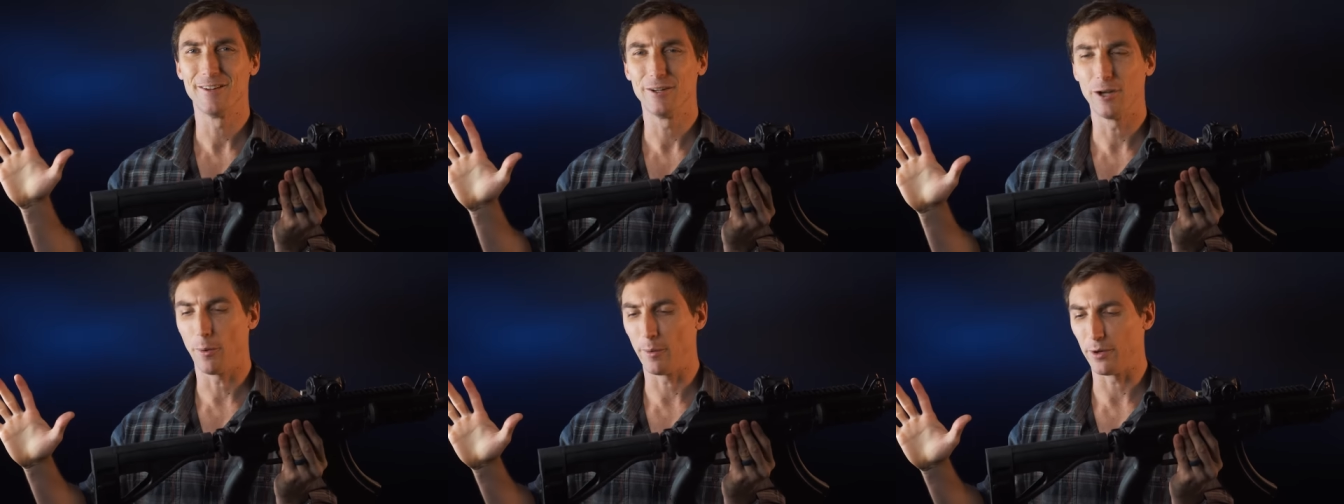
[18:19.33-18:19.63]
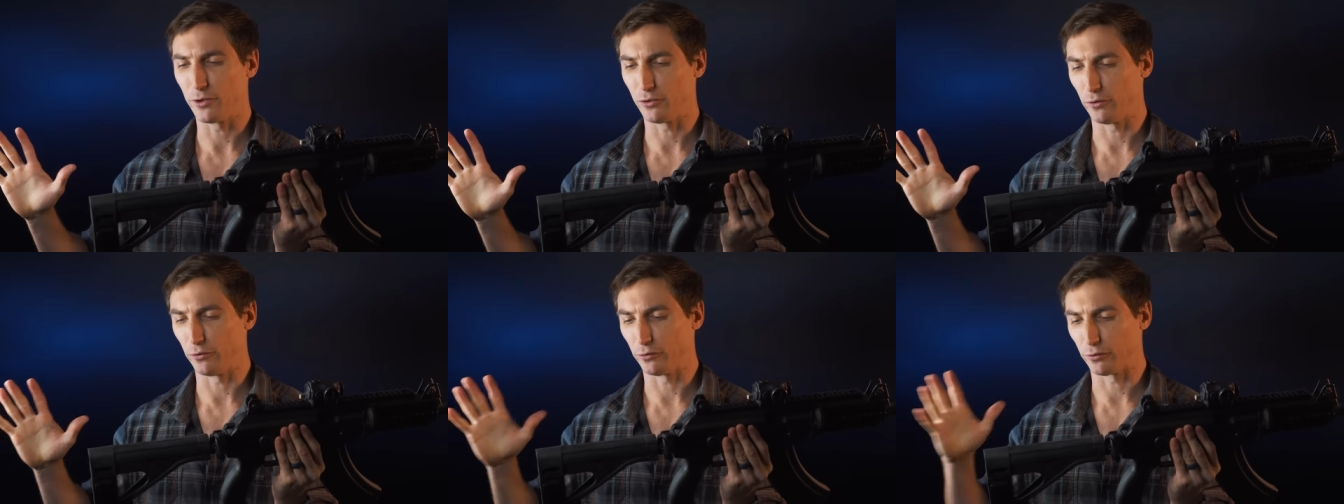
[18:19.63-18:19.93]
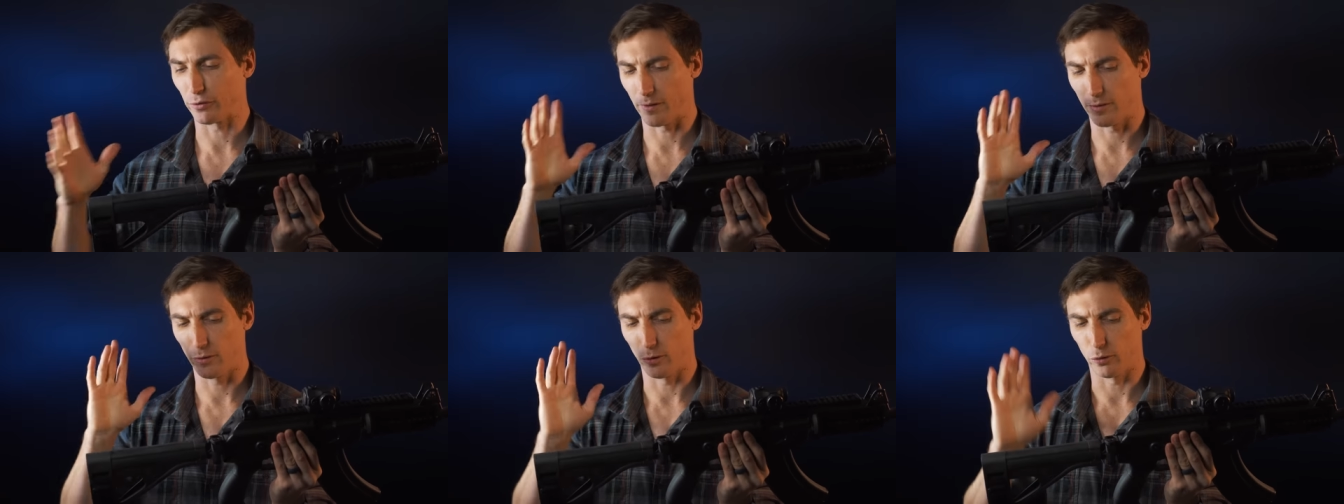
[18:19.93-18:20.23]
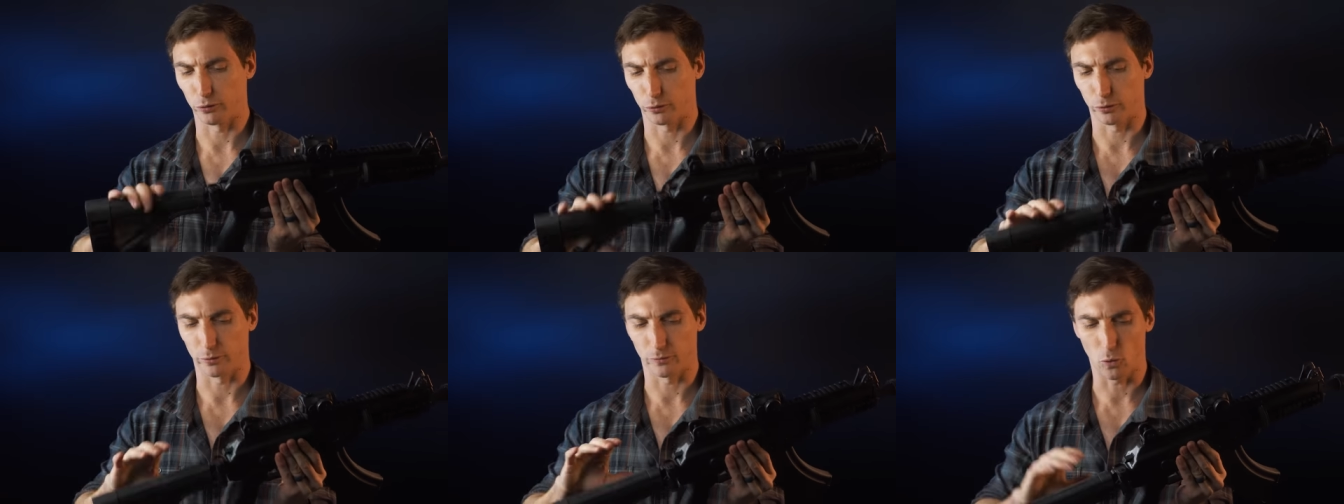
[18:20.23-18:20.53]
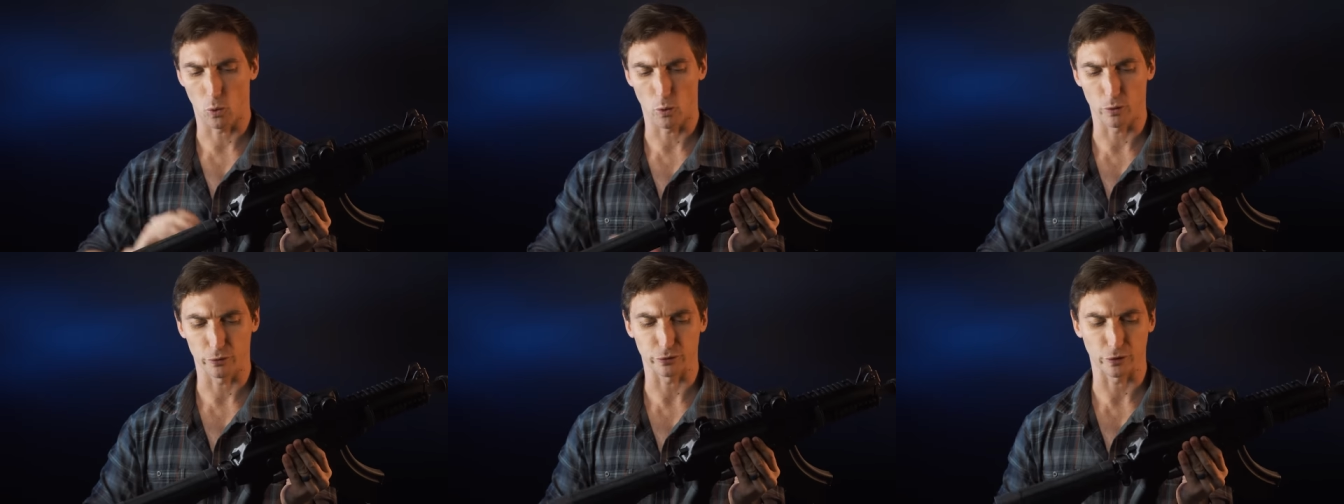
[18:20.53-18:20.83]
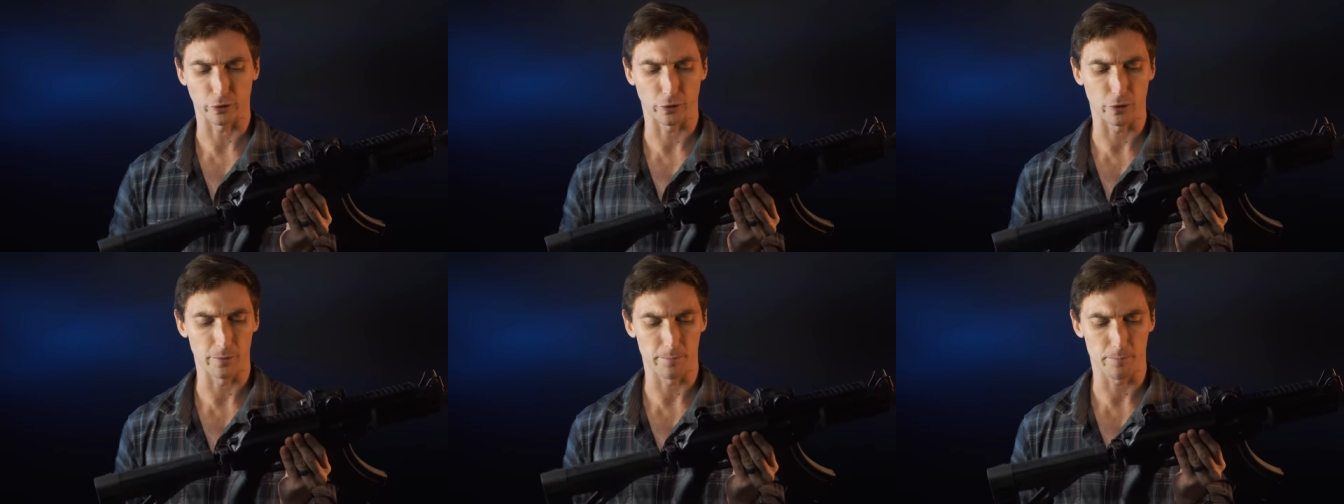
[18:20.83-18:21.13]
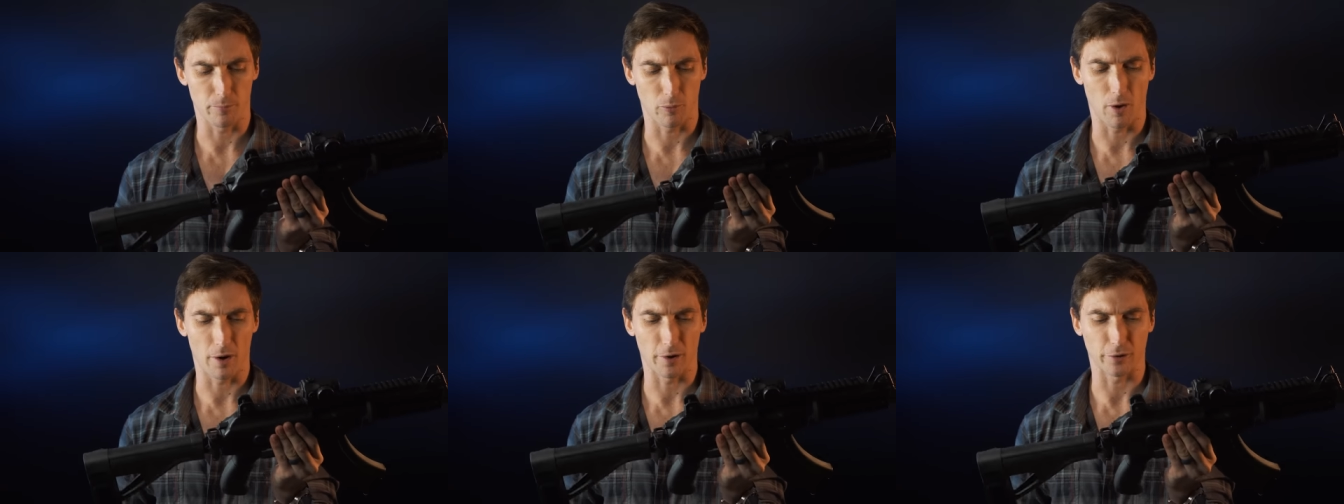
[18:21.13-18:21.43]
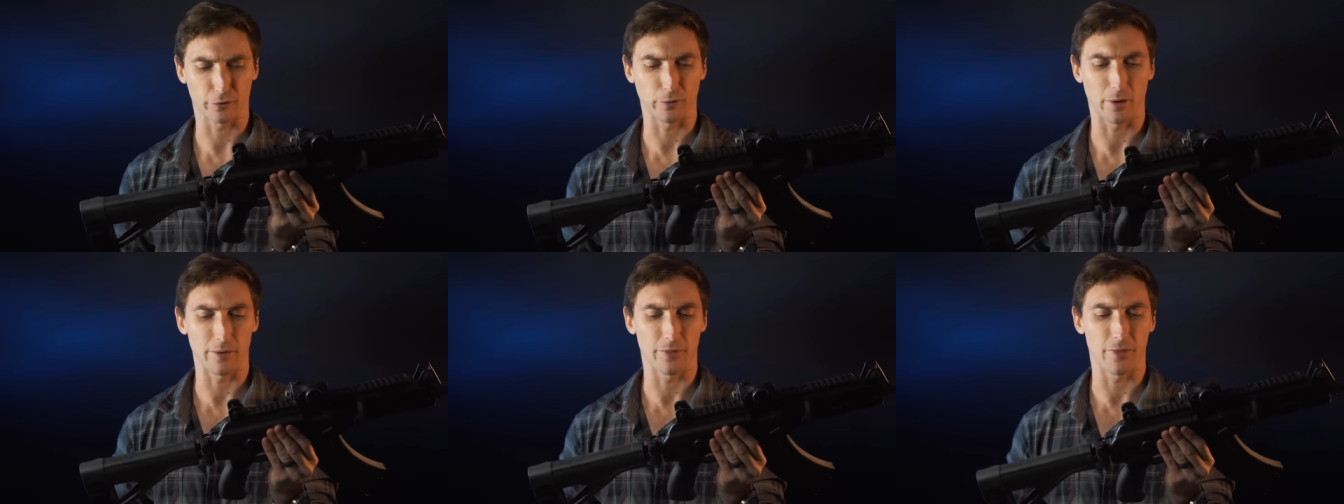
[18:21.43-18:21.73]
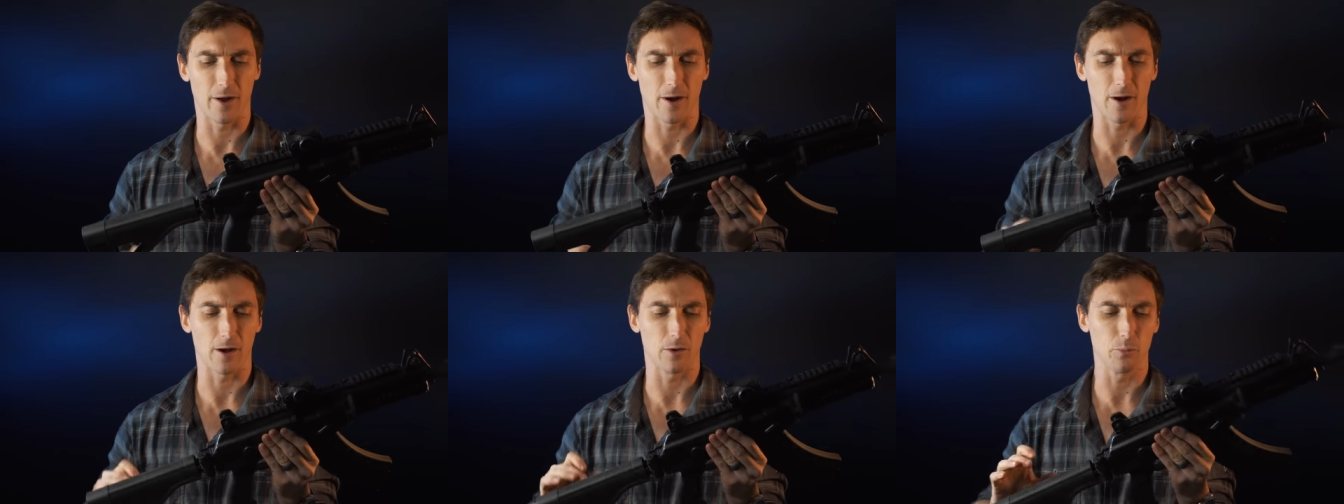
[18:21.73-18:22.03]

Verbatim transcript: No issues. Those are, of course, good products right there.